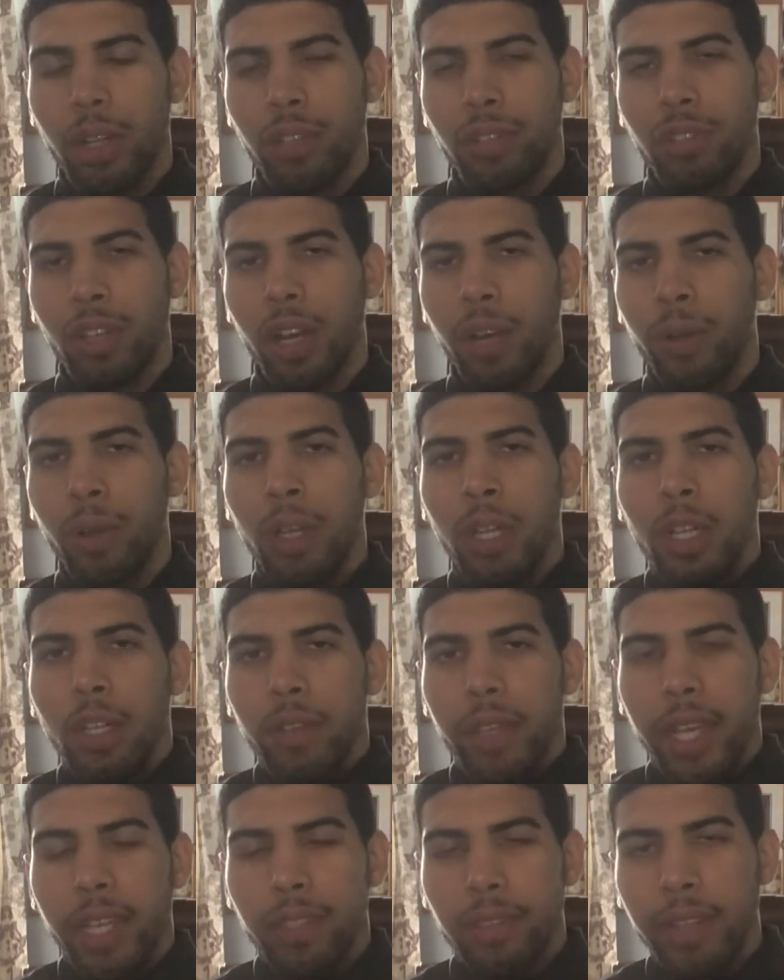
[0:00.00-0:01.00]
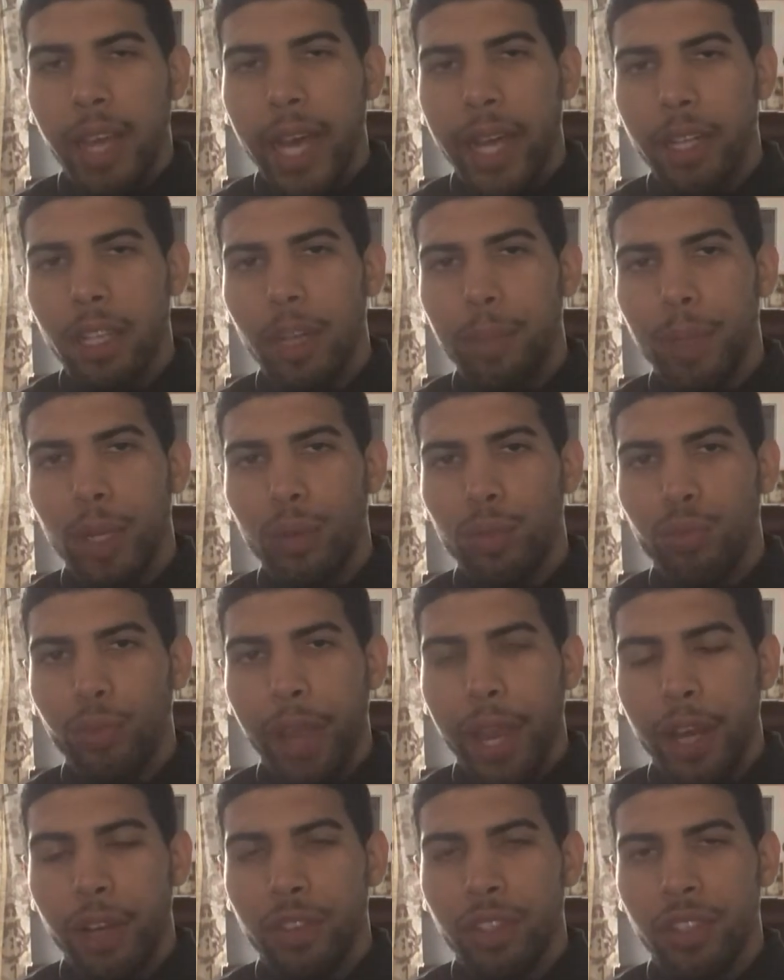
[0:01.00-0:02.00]
So it's not going to be
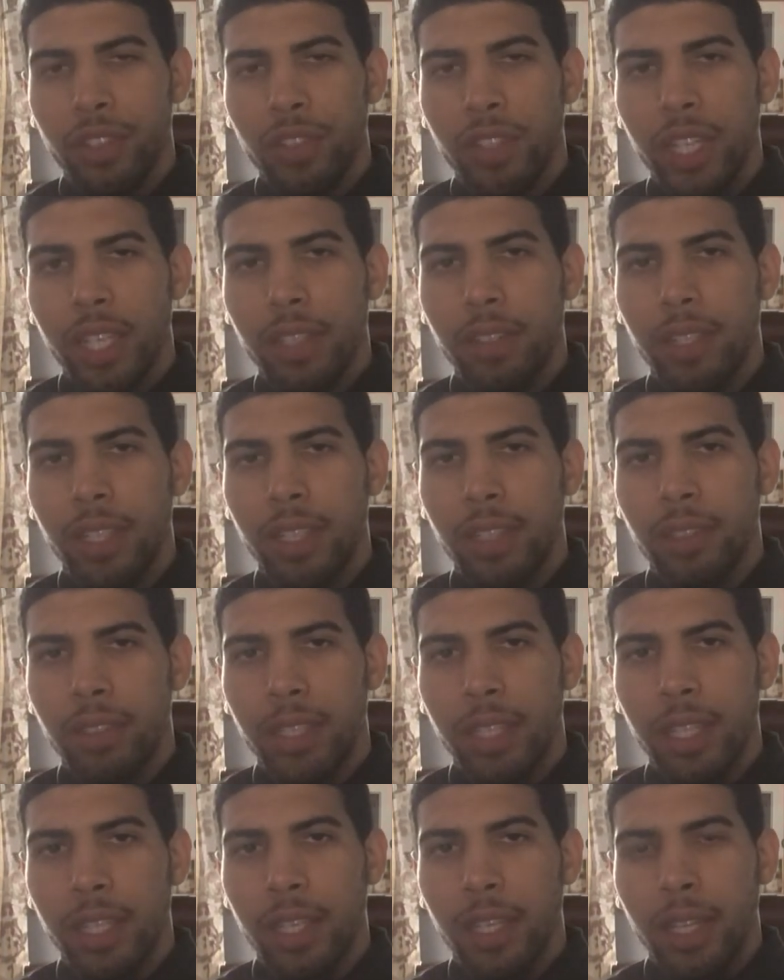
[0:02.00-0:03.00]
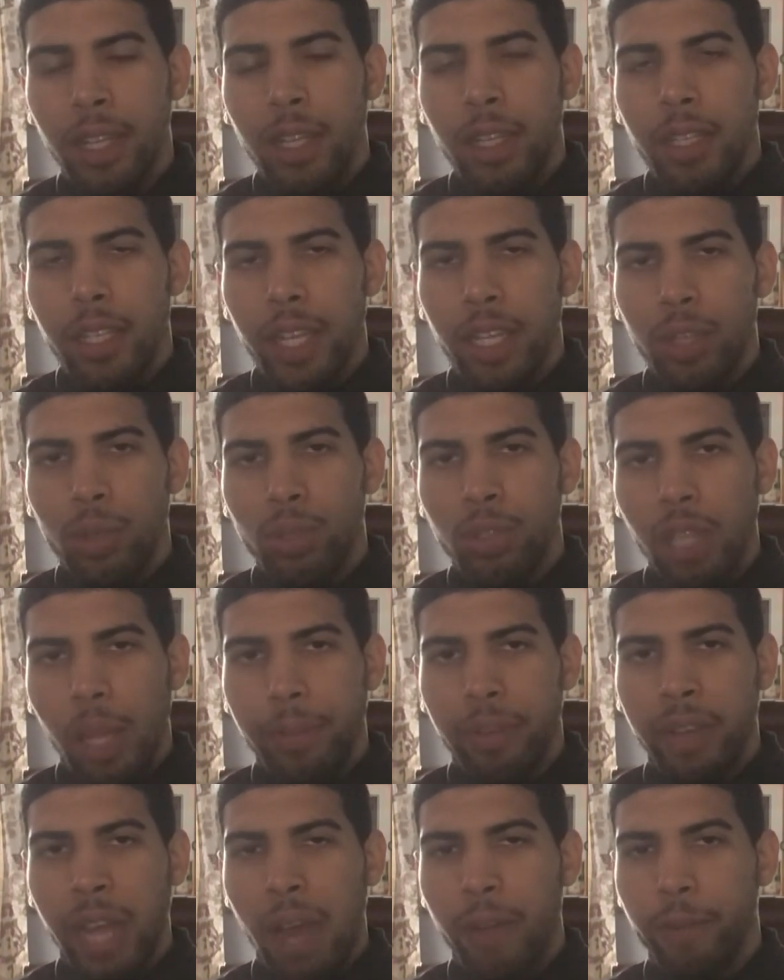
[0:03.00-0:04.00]
rare to see DC getting those type
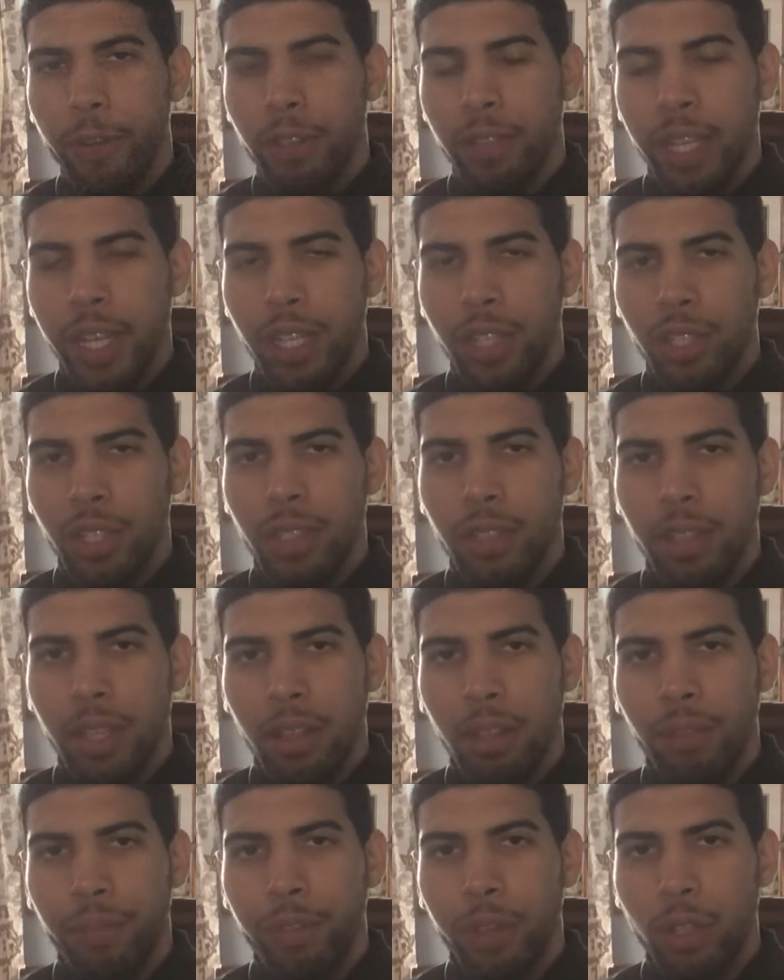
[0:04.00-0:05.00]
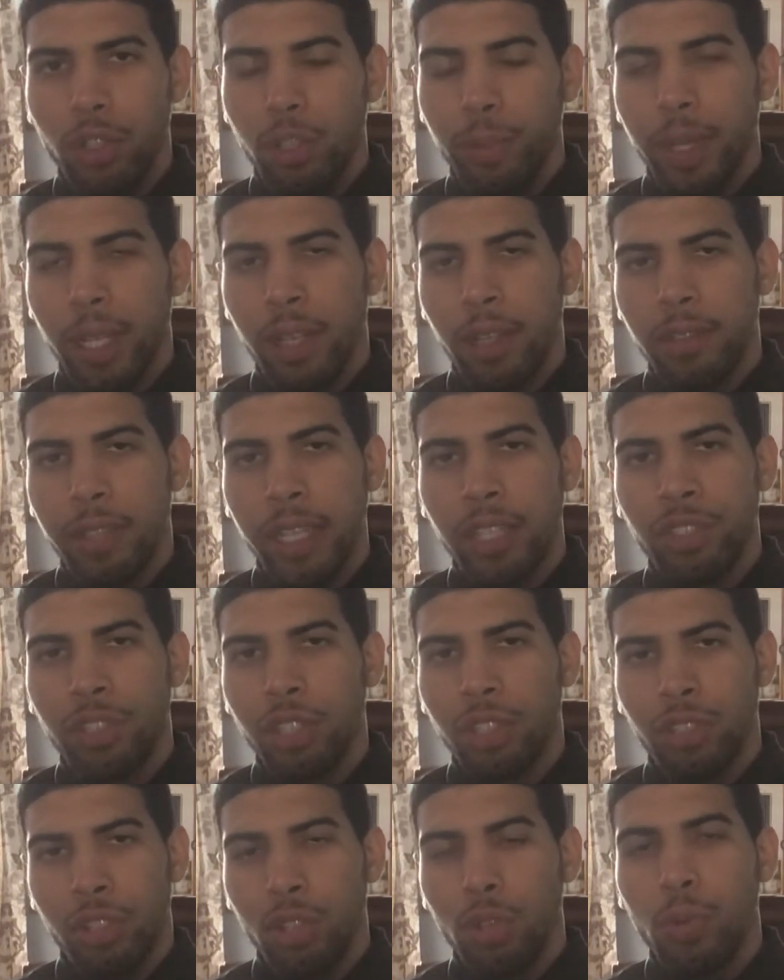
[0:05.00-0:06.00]
of confrontations in the future because that's
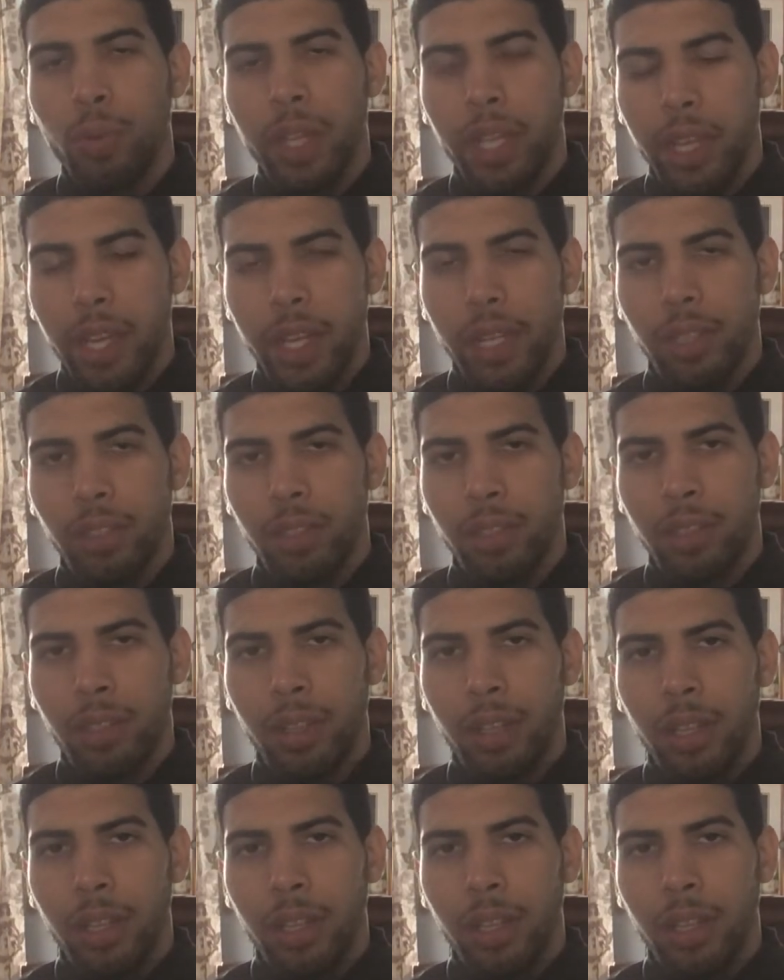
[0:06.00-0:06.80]
just who he is.